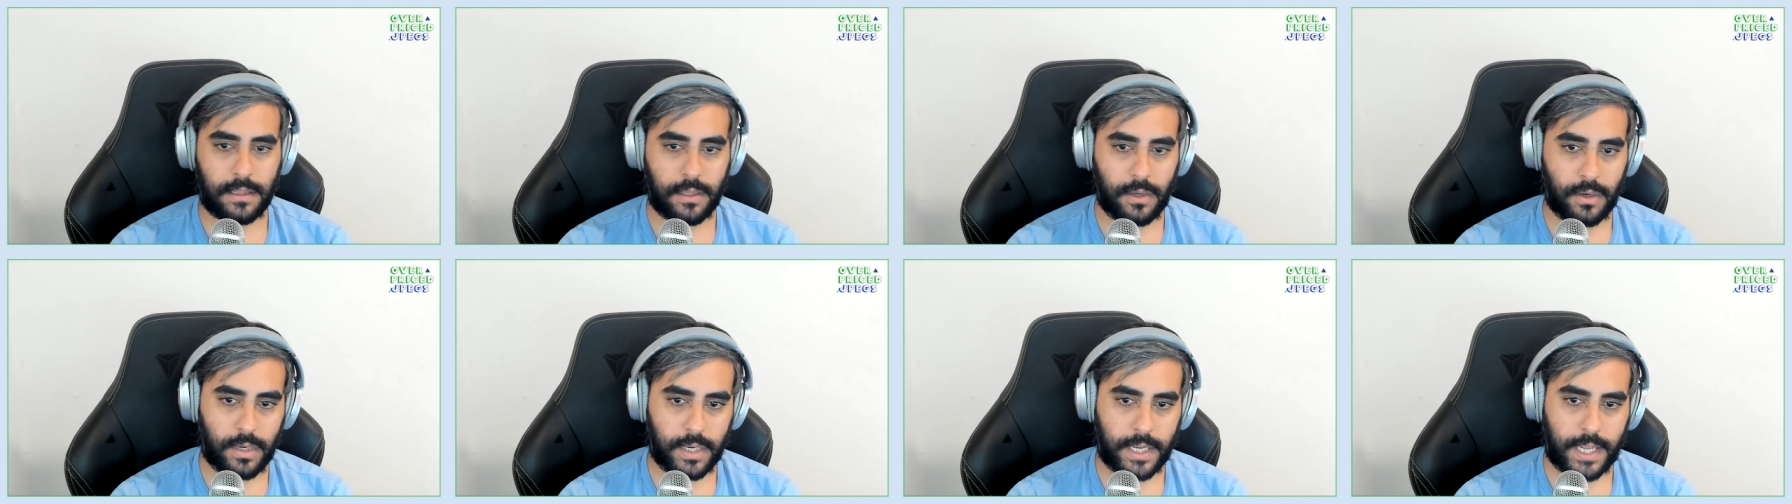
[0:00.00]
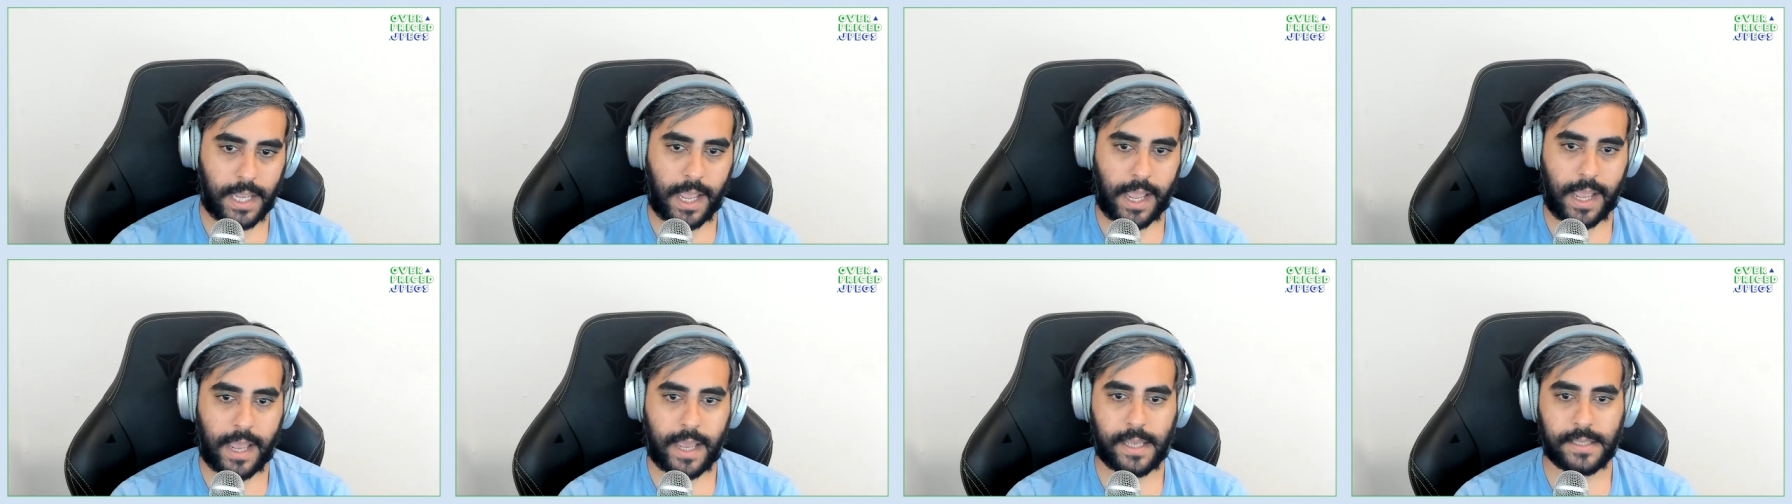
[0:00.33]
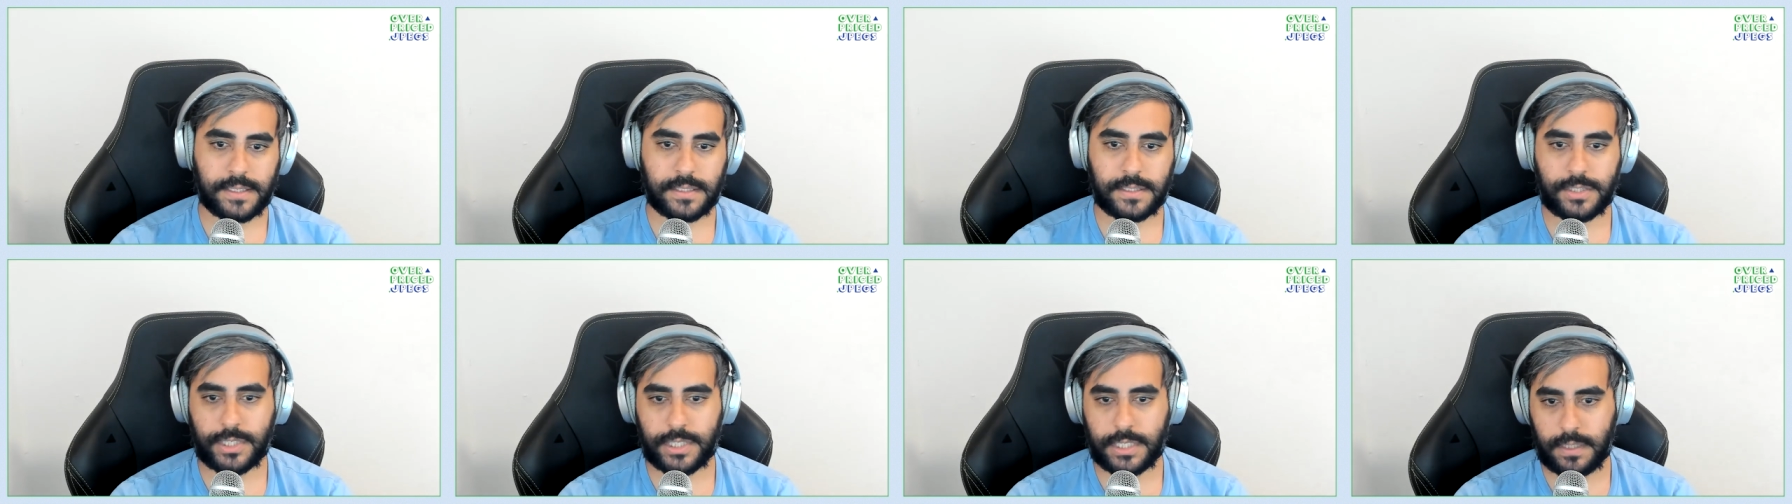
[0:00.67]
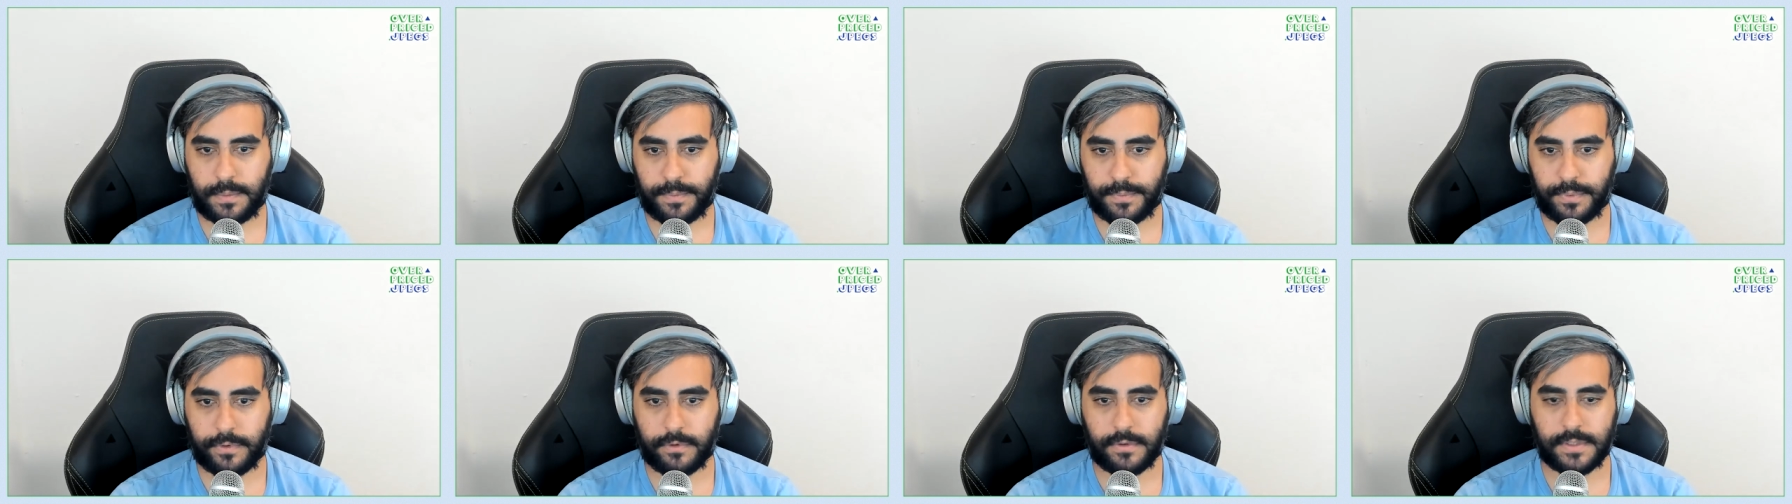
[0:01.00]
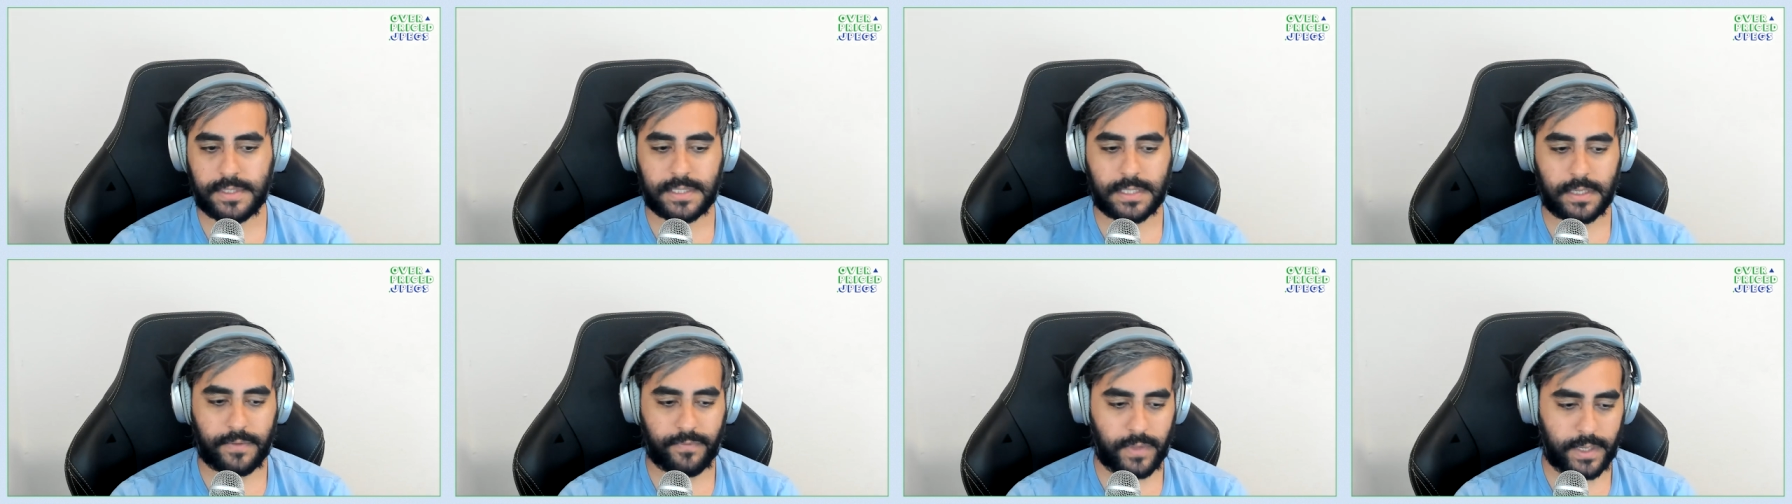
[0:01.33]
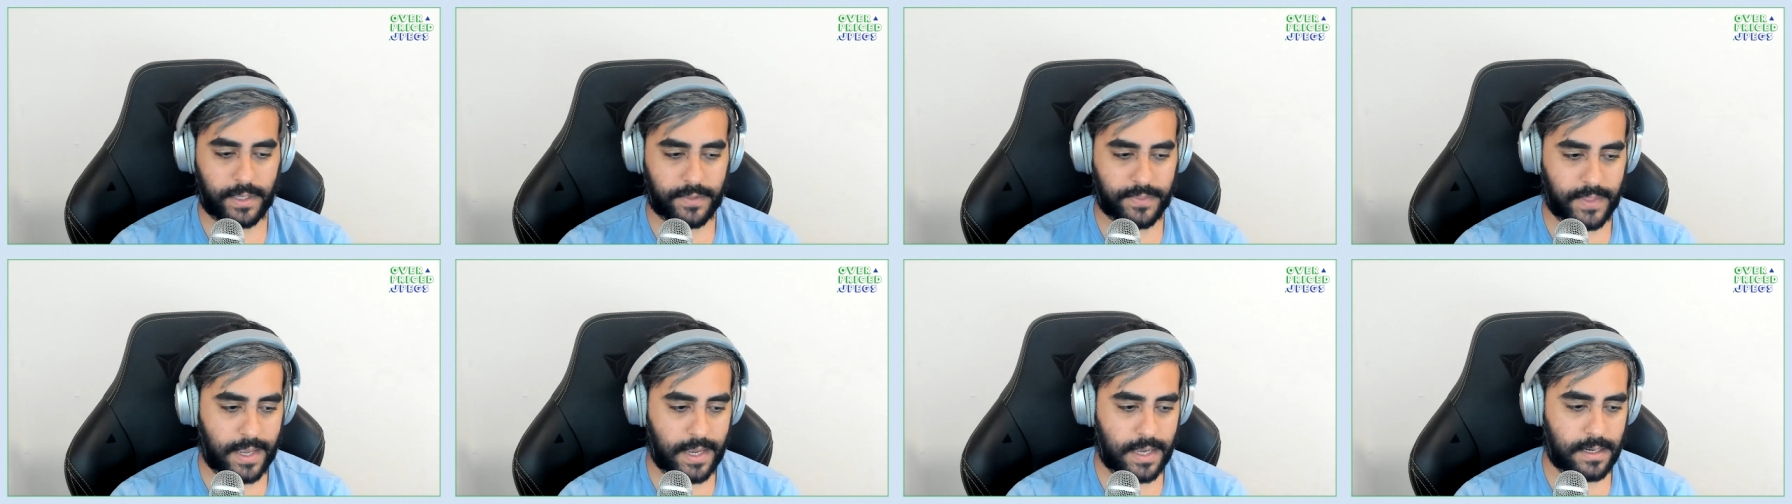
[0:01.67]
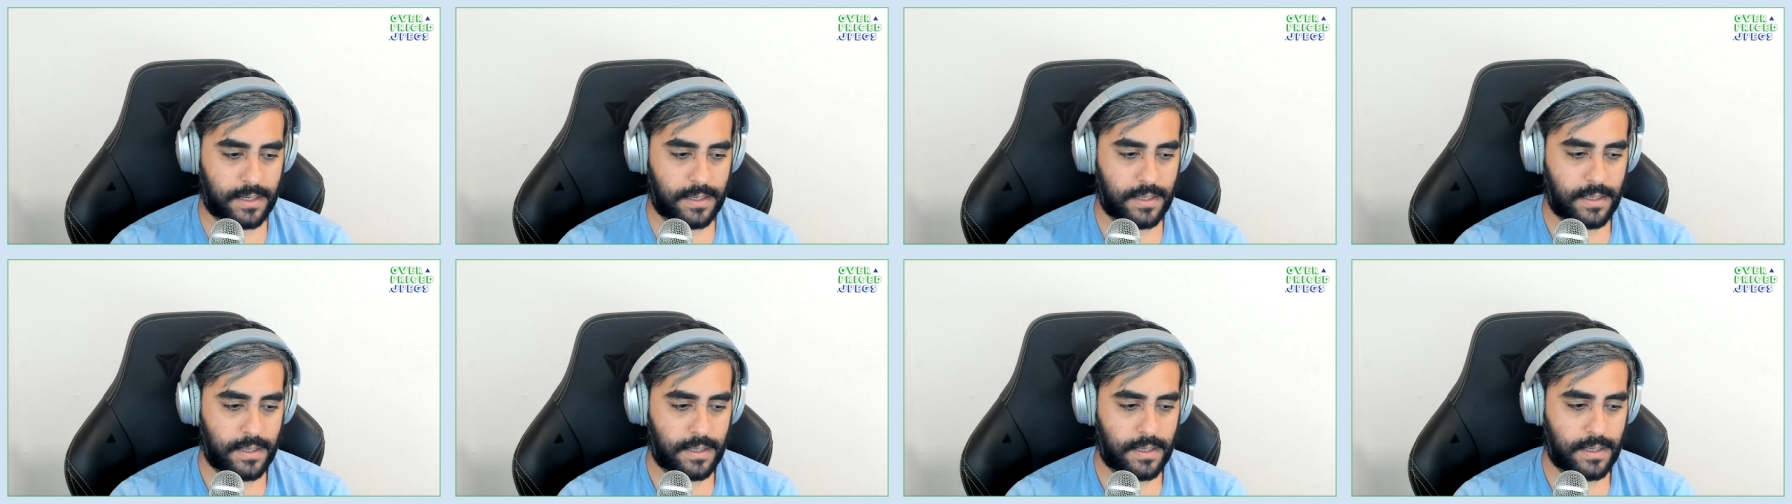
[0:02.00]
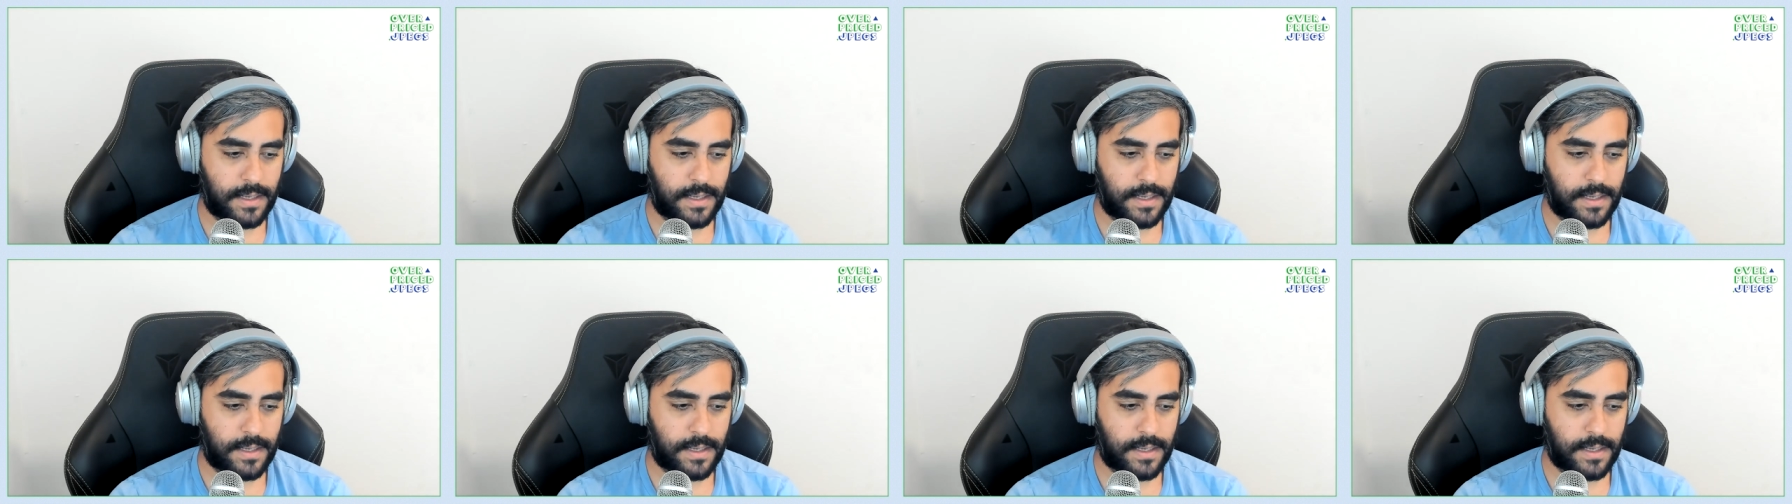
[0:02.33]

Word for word: low gas, cheaper, and stuff like that.